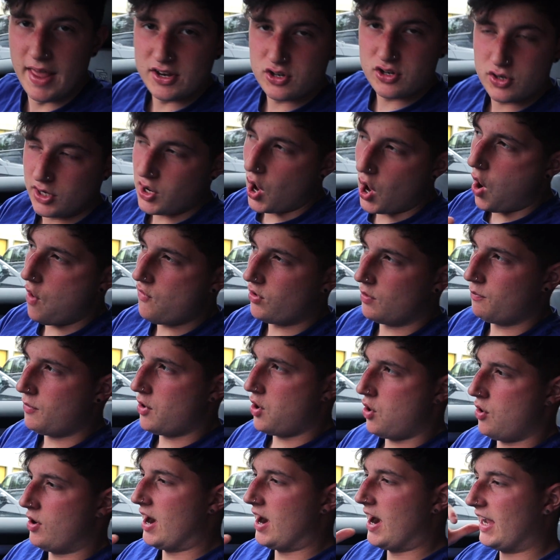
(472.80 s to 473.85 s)
literally over the
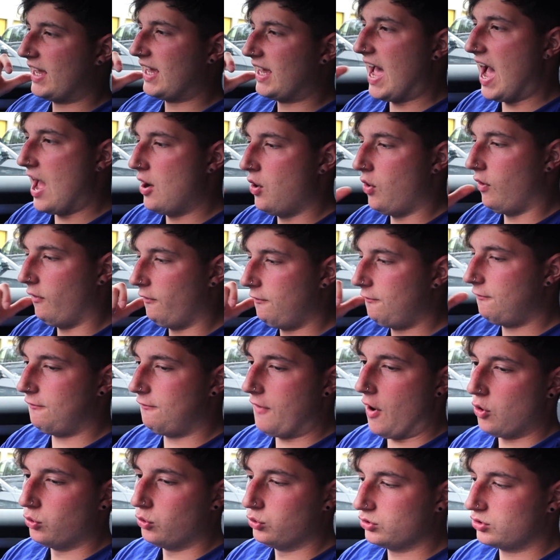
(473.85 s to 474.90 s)
moon, and I cannot
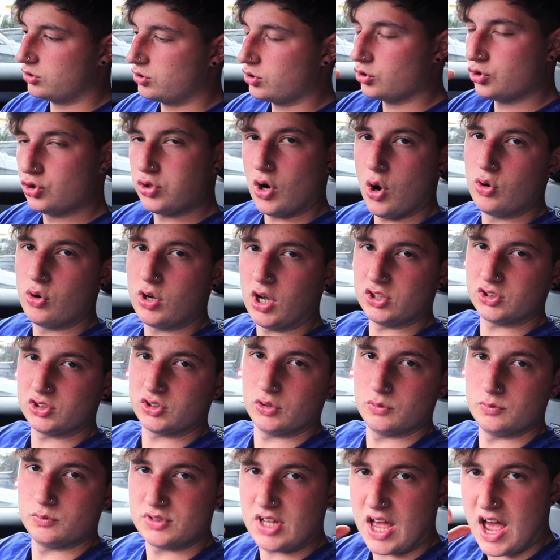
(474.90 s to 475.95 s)
fault Control
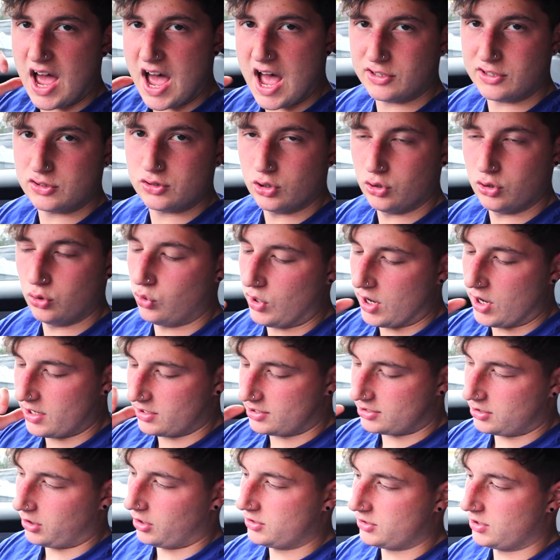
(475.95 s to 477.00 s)
Customs at all in
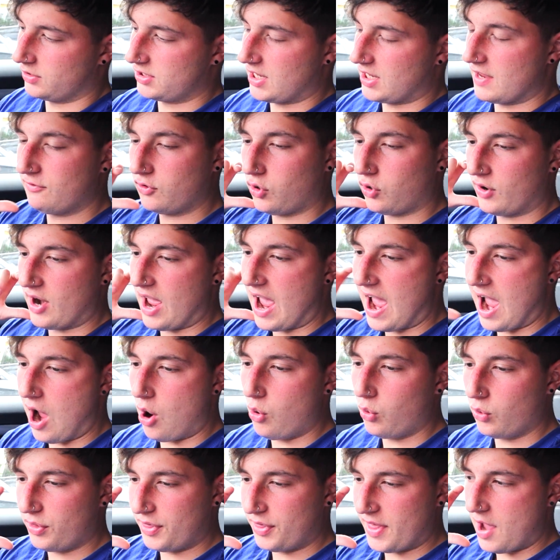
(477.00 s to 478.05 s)
the slightest. They've gone
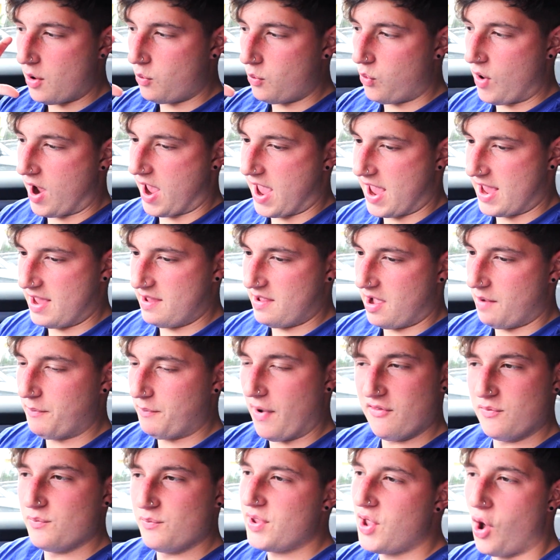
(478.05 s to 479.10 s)
out their way,
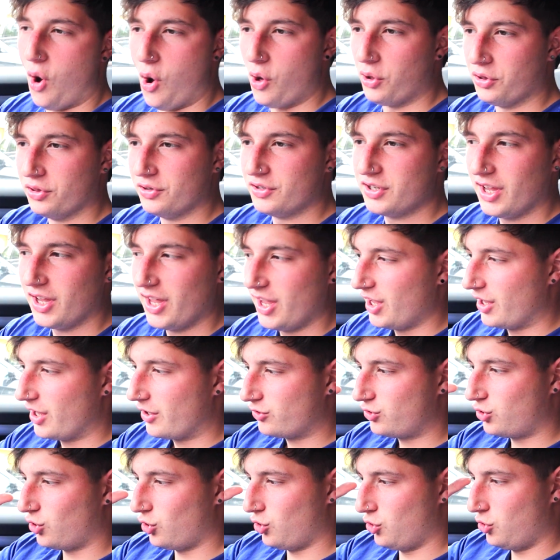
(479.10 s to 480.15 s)
above and beyond,
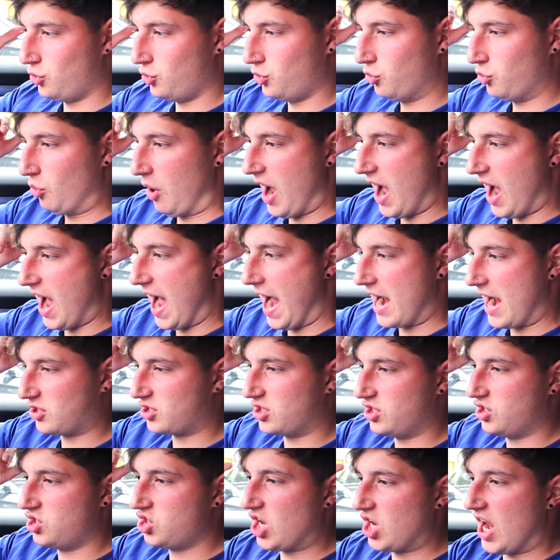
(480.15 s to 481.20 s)
to
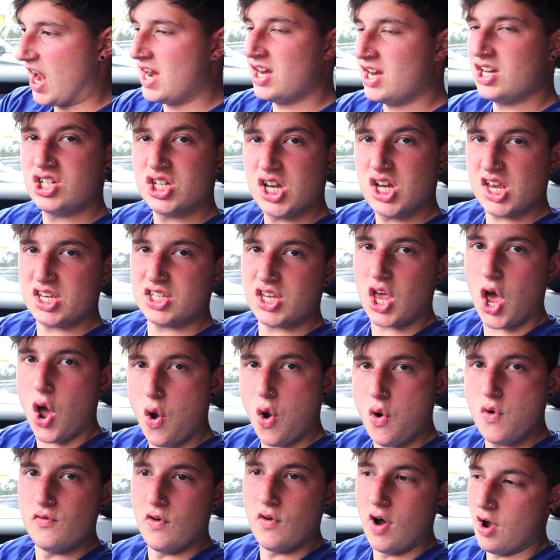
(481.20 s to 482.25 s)
actually change this
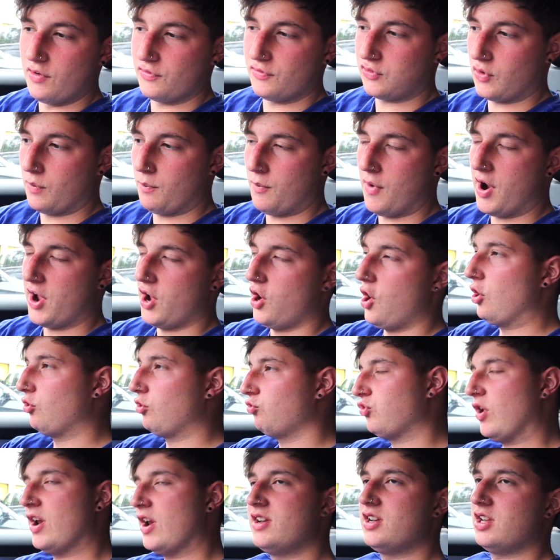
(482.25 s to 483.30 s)
over from my
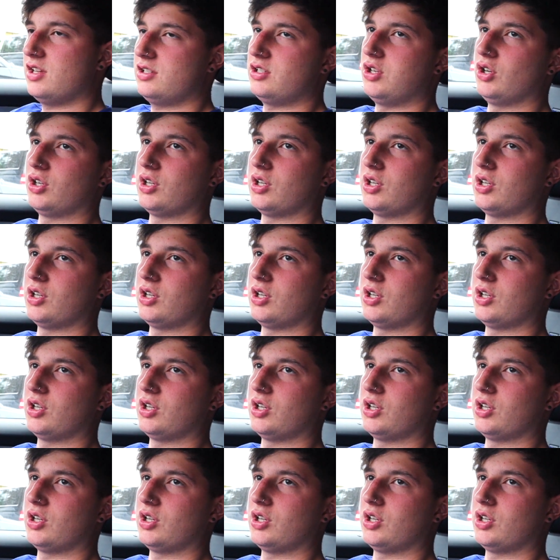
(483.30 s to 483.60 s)
horrendous